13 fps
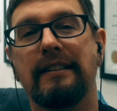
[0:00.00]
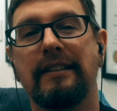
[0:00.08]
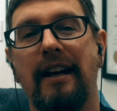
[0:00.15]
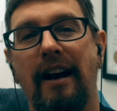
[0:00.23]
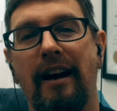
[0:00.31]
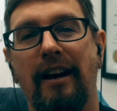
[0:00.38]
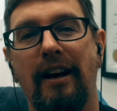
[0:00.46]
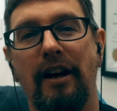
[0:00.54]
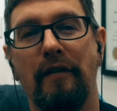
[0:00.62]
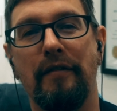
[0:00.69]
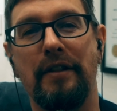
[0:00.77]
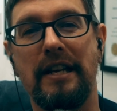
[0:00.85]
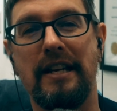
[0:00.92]

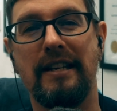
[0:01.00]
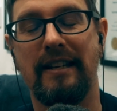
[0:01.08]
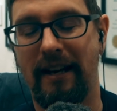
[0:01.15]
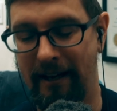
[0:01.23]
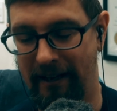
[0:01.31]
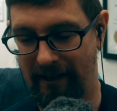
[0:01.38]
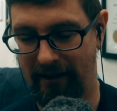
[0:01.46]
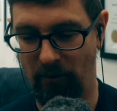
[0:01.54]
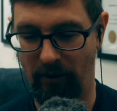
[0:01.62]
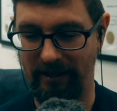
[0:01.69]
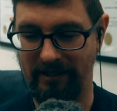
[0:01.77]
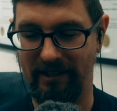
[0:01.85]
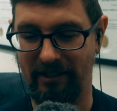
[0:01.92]
what
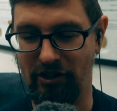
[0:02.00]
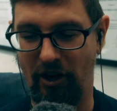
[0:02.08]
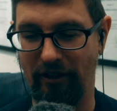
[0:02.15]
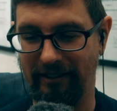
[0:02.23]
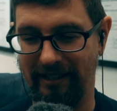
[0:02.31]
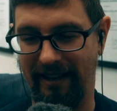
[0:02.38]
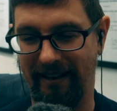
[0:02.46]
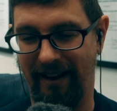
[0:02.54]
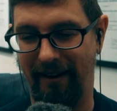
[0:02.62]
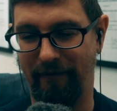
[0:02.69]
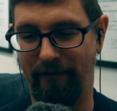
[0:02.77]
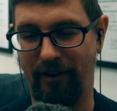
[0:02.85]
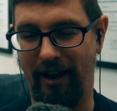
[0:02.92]
is this called again? I
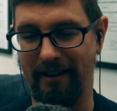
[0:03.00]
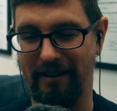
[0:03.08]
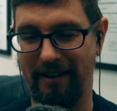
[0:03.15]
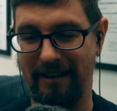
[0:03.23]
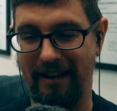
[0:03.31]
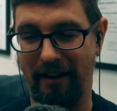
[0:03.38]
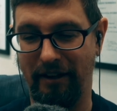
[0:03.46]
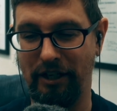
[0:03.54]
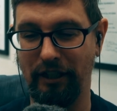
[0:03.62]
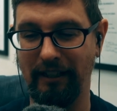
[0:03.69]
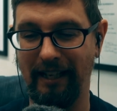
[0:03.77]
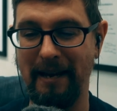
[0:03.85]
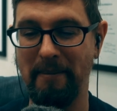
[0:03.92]
forget. The
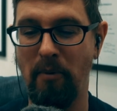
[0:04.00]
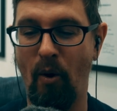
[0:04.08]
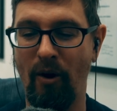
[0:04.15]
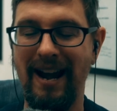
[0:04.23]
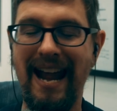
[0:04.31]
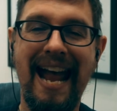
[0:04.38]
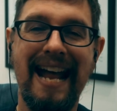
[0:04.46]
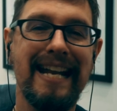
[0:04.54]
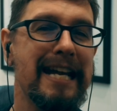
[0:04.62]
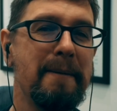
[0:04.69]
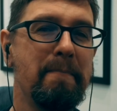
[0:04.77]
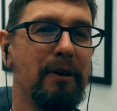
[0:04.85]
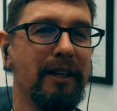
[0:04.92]
Claymore
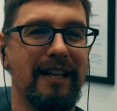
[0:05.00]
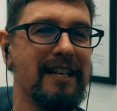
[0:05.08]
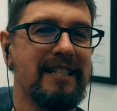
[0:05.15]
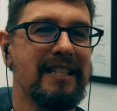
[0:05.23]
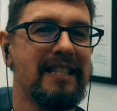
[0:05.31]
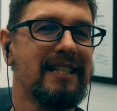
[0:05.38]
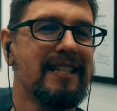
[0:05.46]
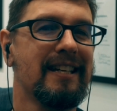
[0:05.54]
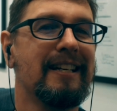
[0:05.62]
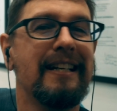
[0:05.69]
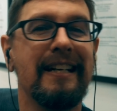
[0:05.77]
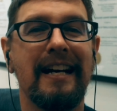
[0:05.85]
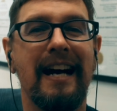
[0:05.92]
Heady Plus.
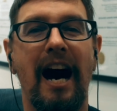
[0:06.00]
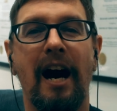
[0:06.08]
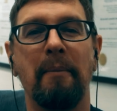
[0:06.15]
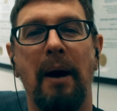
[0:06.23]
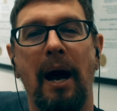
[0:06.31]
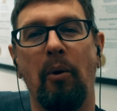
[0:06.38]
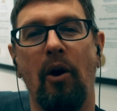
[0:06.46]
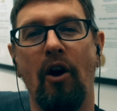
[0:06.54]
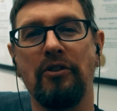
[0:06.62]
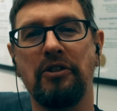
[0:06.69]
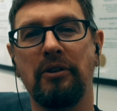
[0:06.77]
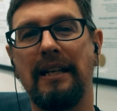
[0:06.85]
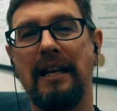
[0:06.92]
I will
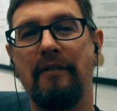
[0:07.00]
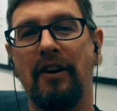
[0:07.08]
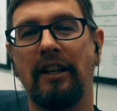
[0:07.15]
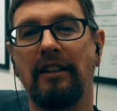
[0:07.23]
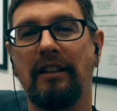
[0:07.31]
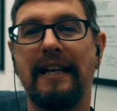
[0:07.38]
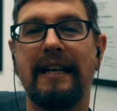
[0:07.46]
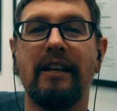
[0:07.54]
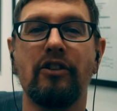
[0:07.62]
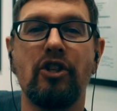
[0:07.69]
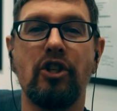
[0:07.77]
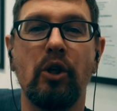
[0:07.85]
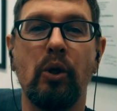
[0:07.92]
also leave a link
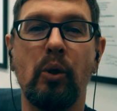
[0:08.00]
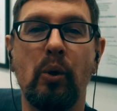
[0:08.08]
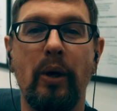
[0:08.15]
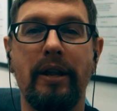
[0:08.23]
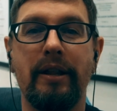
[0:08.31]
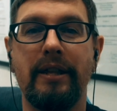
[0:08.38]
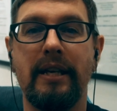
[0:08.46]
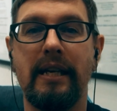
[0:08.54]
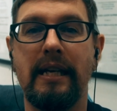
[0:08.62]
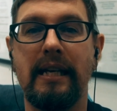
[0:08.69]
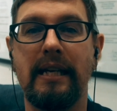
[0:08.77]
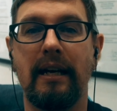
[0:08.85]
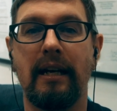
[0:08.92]
to
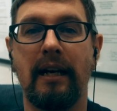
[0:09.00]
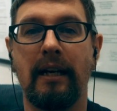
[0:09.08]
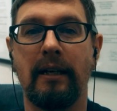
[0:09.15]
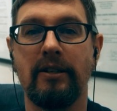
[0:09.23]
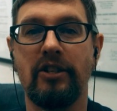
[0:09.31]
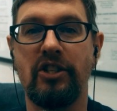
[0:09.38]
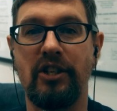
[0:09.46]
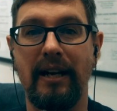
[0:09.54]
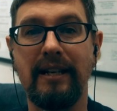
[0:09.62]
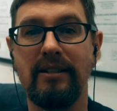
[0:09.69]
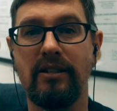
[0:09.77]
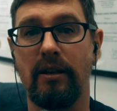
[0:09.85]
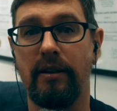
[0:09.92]
the
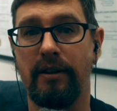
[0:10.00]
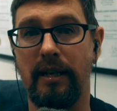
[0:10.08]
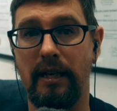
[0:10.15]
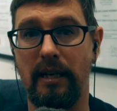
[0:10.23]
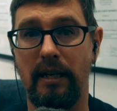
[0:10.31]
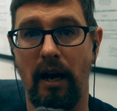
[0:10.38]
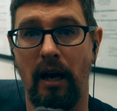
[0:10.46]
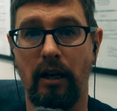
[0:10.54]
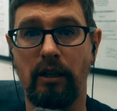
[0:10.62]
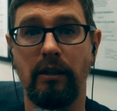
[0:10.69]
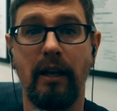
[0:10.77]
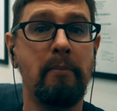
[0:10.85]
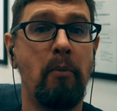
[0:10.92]
site, the
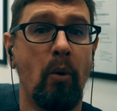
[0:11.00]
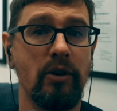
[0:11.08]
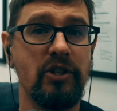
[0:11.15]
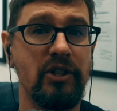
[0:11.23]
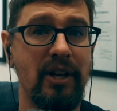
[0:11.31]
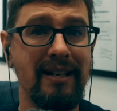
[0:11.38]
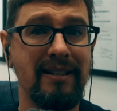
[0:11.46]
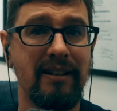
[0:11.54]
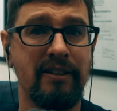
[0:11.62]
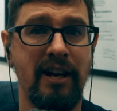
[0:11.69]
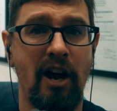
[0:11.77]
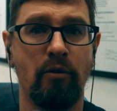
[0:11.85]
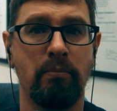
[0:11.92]
Claymore site
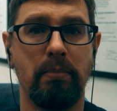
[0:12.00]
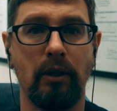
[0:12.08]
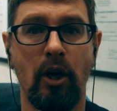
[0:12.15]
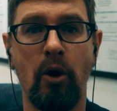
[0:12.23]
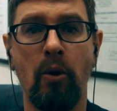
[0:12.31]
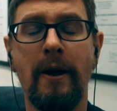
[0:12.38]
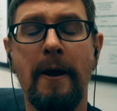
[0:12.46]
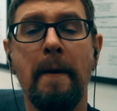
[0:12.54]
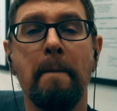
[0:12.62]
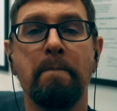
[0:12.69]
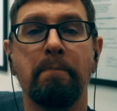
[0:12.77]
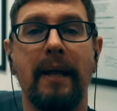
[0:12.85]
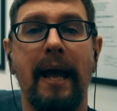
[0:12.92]
down below,
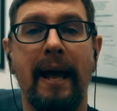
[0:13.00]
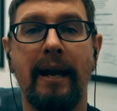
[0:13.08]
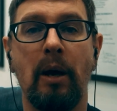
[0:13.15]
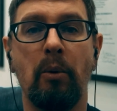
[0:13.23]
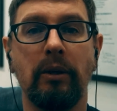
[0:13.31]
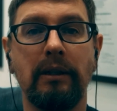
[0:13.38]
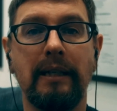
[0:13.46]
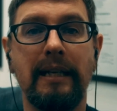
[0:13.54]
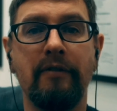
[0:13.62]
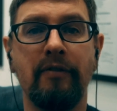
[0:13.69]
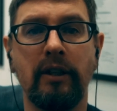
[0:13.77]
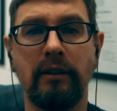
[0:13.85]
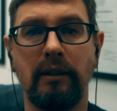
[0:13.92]
and I will leave
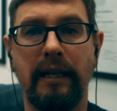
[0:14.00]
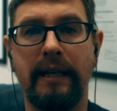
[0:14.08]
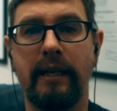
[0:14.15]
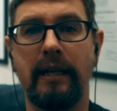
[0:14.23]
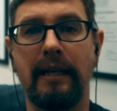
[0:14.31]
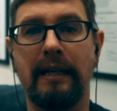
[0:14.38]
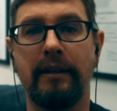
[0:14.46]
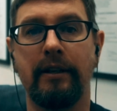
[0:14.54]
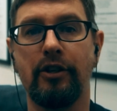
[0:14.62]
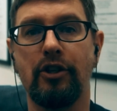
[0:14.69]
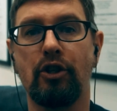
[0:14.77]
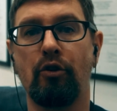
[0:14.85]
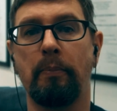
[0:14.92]
a link in the
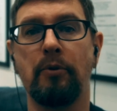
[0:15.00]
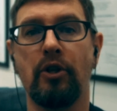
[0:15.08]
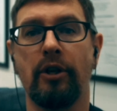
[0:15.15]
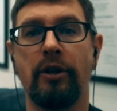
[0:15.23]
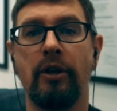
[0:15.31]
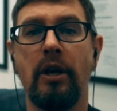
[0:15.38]
description